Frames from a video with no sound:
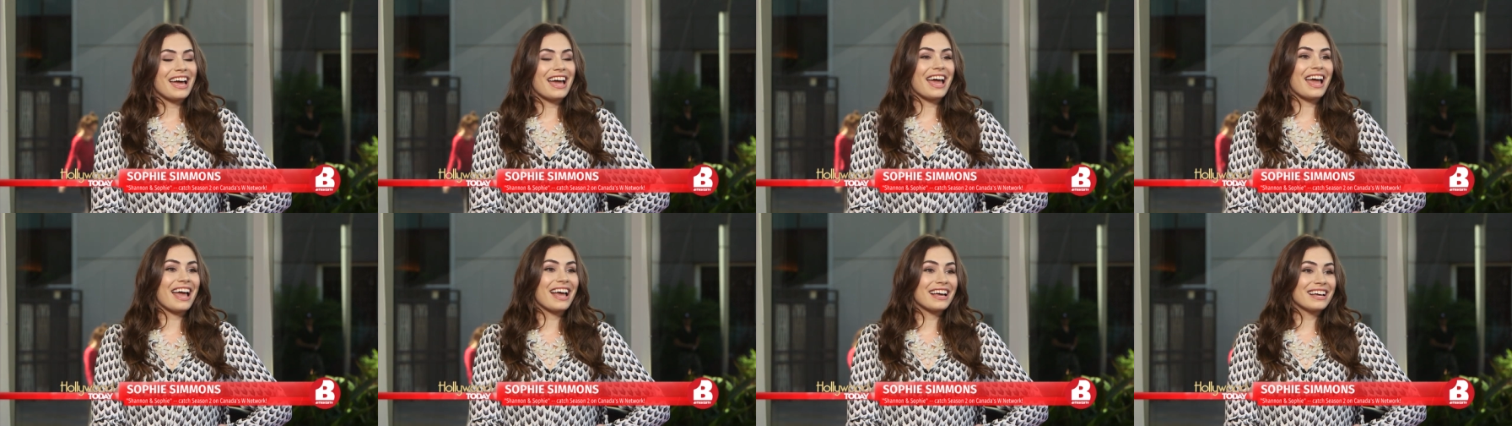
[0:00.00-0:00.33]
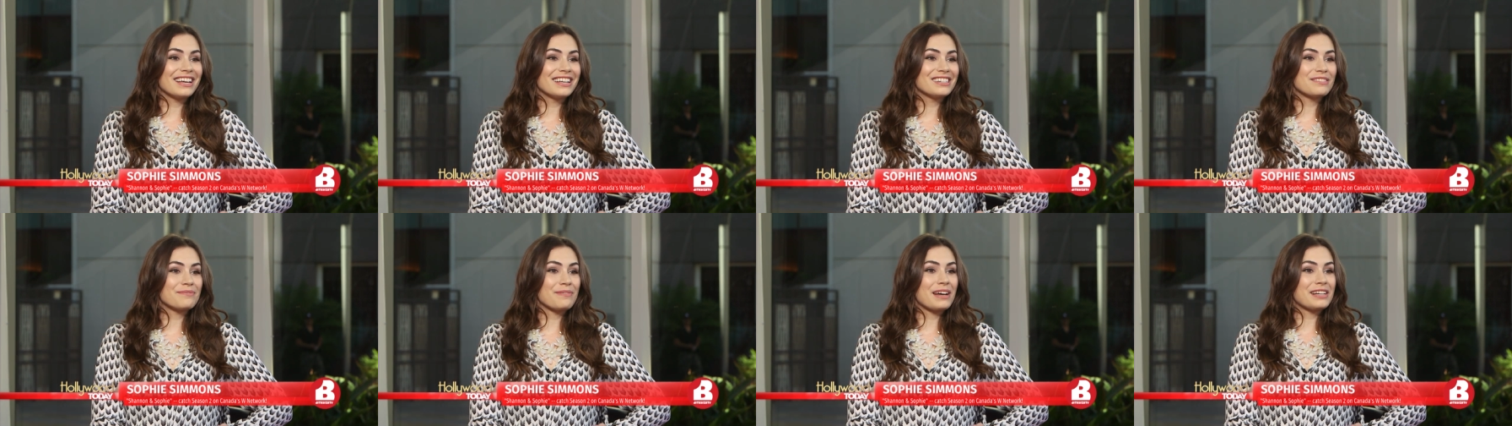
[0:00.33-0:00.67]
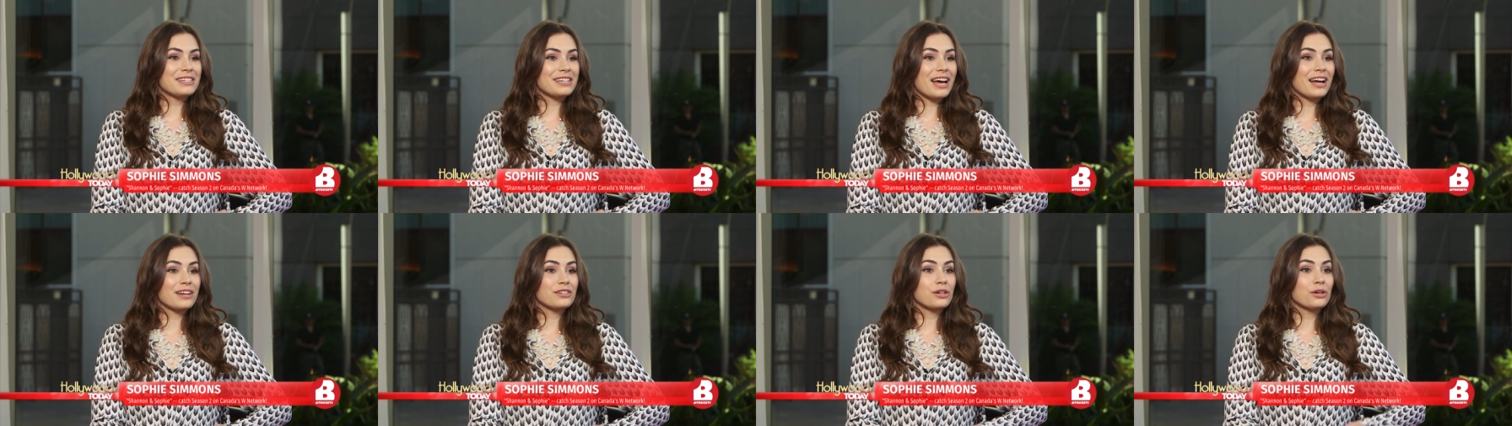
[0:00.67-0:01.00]
and my
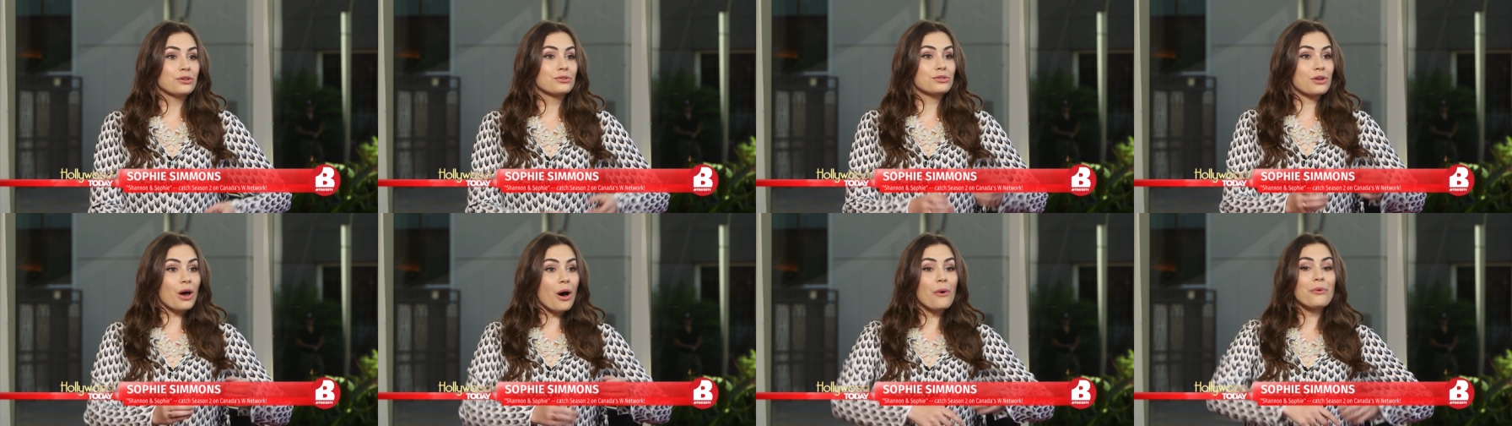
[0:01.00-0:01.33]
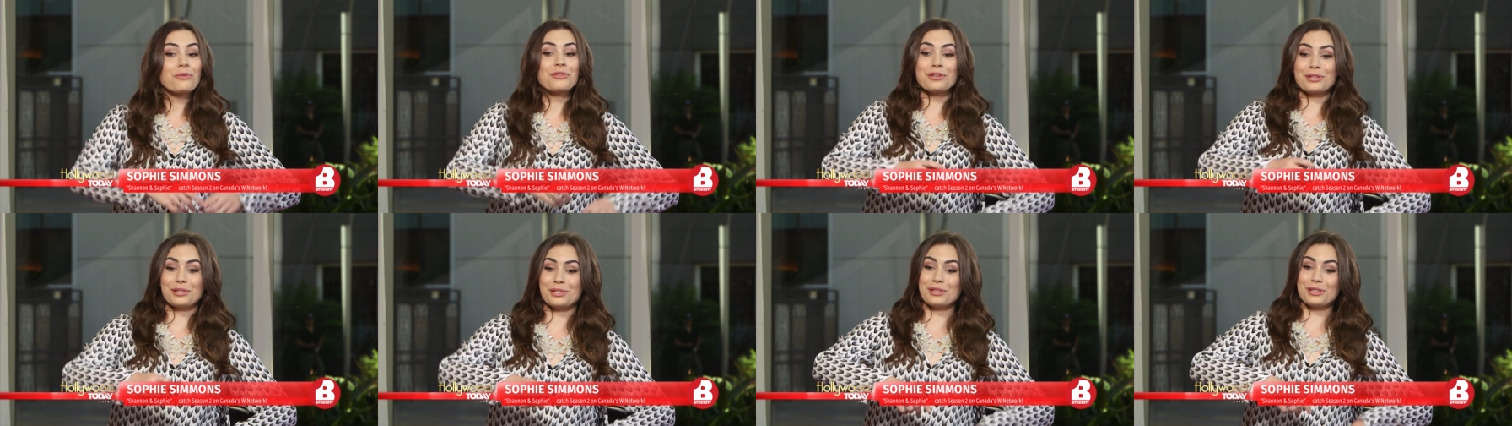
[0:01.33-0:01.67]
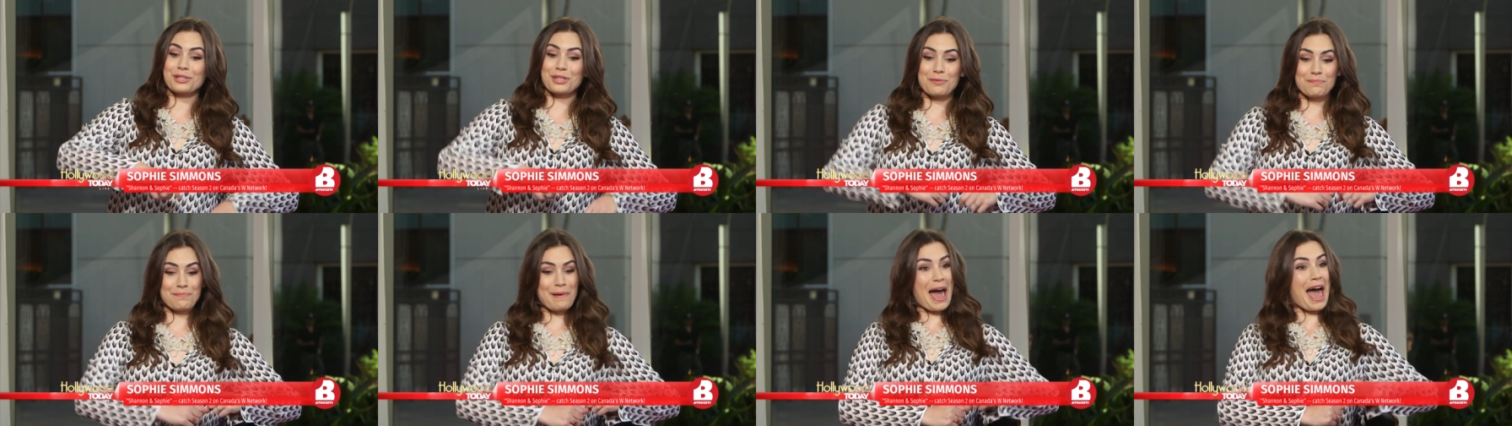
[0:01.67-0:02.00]
dad goes, oh, this is
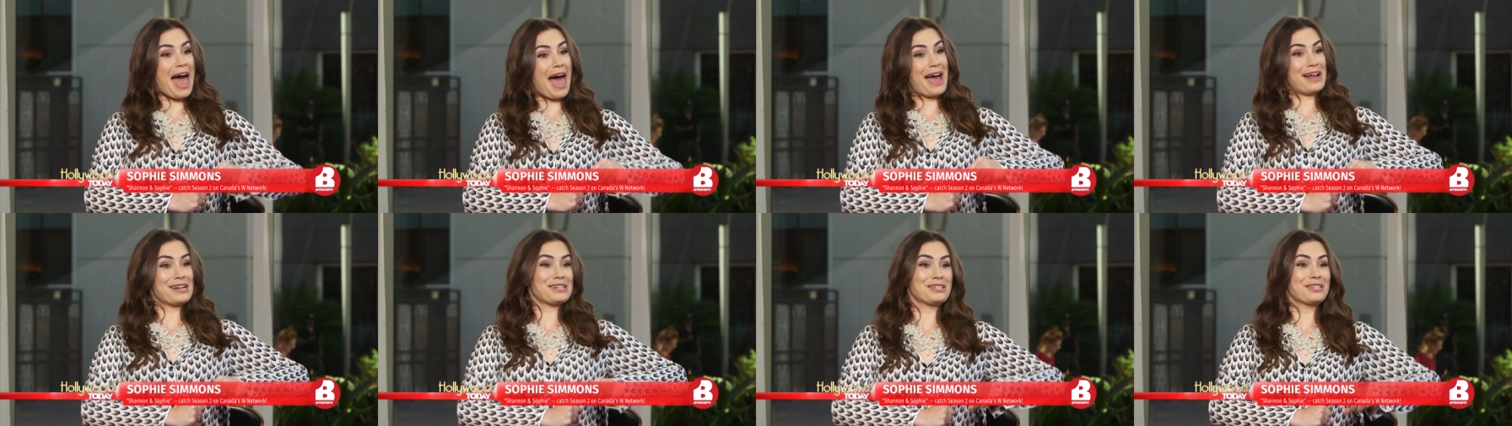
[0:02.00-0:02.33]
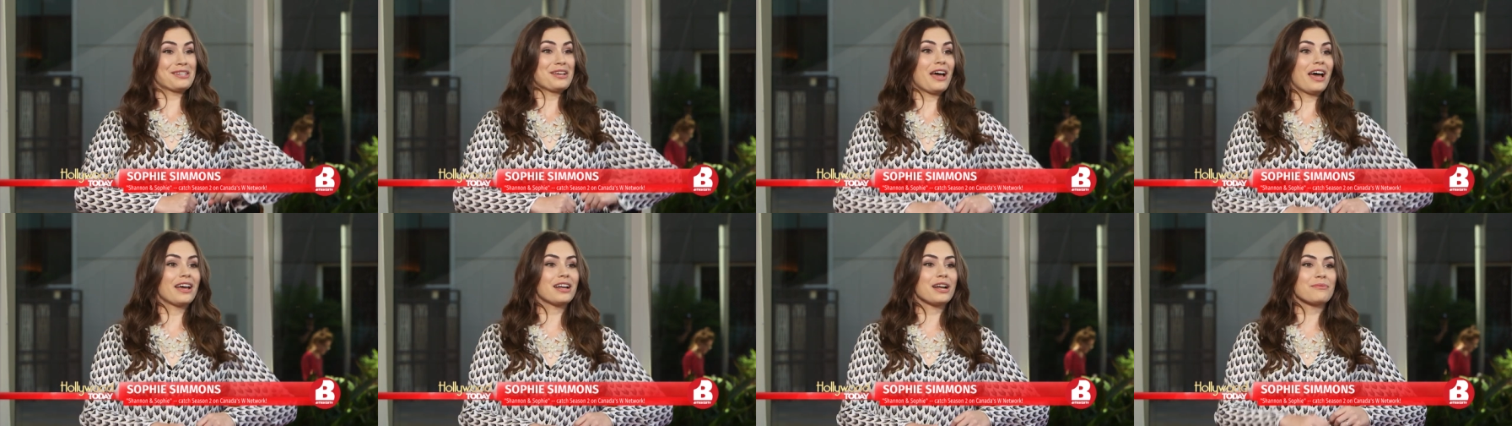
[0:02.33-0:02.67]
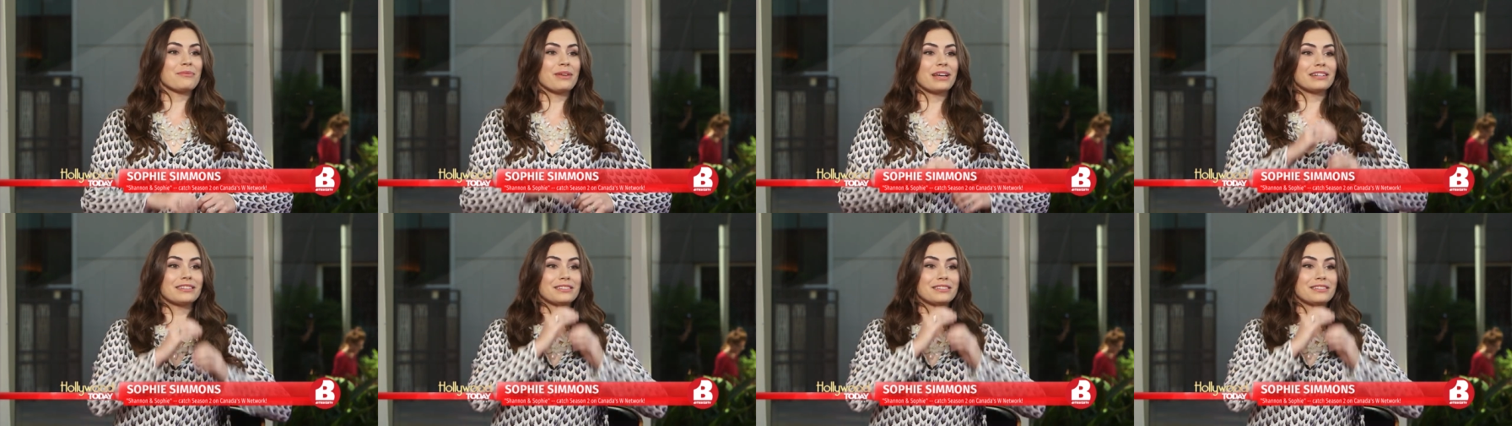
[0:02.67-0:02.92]
the bet. and I'm like,